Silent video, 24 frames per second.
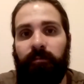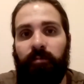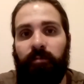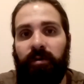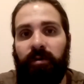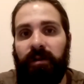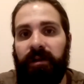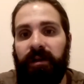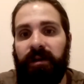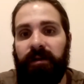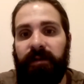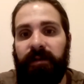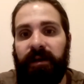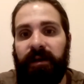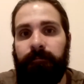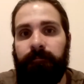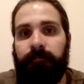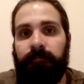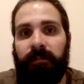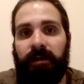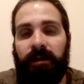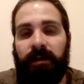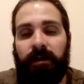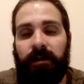William.
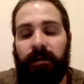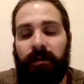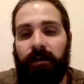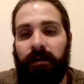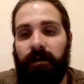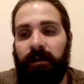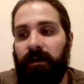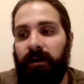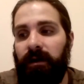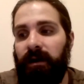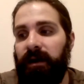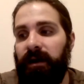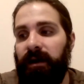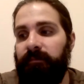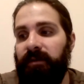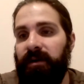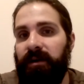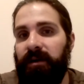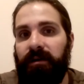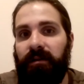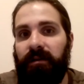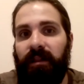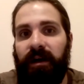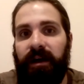I'm
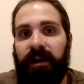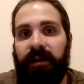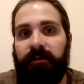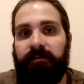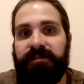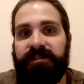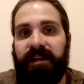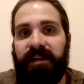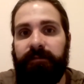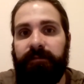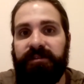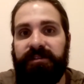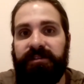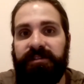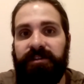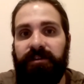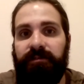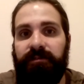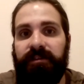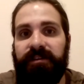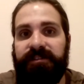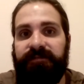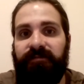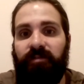glad I was able to do
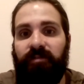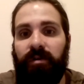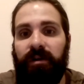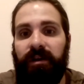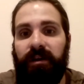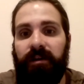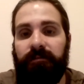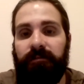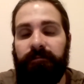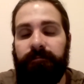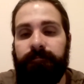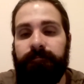this for you.